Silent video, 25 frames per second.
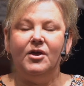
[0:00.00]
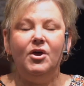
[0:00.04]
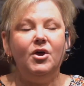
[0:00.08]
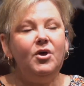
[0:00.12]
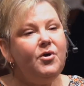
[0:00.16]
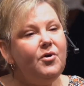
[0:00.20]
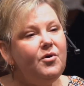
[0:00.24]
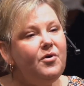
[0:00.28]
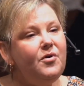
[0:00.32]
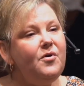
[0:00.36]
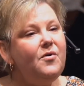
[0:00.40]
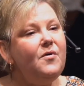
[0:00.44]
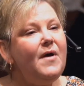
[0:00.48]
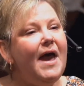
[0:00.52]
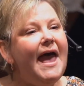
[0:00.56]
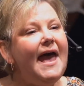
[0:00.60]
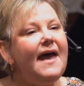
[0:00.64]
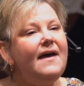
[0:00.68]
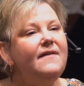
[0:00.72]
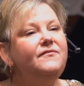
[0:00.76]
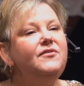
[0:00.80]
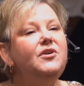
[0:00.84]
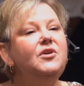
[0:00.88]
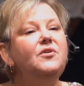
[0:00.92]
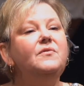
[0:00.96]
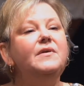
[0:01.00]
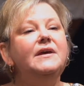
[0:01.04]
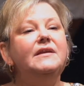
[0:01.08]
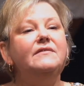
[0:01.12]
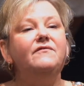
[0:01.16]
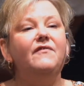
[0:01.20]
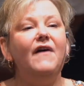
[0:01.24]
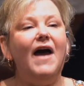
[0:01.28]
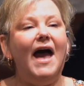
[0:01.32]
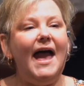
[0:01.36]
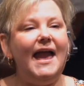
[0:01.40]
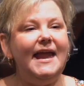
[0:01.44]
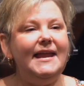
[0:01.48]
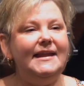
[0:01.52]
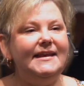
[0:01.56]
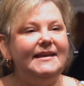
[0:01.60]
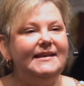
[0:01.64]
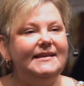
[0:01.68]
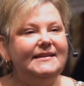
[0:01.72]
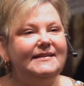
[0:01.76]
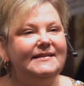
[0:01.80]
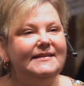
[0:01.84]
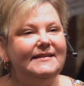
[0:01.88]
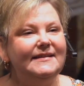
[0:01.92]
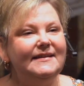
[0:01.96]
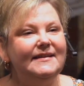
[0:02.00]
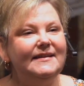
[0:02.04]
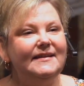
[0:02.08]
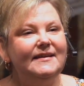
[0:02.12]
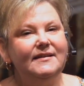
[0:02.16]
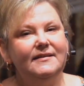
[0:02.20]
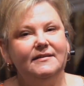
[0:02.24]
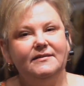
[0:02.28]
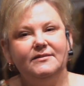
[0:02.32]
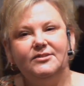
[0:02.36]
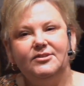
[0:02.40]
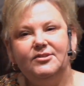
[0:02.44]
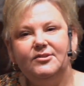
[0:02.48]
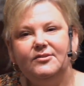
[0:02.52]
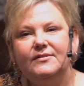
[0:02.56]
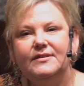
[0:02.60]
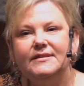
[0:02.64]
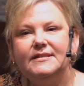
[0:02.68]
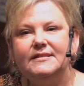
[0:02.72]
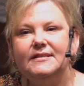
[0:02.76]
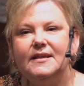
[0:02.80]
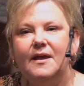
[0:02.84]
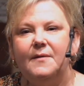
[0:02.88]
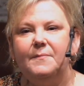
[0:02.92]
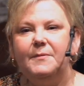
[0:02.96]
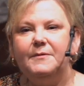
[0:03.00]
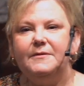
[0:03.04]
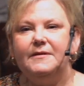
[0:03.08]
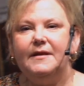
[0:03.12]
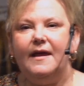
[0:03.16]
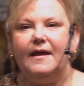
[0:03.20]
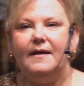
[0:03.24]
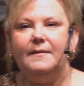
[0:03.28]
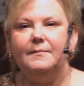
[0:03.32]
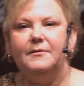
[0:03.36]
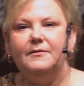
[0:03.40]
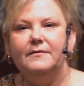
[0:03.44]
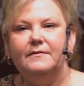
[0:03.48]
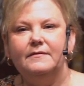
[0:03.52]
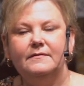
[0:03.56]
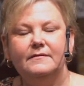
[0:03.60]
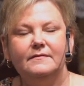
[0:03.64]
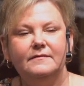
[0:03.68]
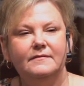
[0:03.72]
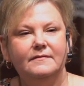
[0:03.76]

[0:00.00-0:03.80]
Who have you invited to the supper table?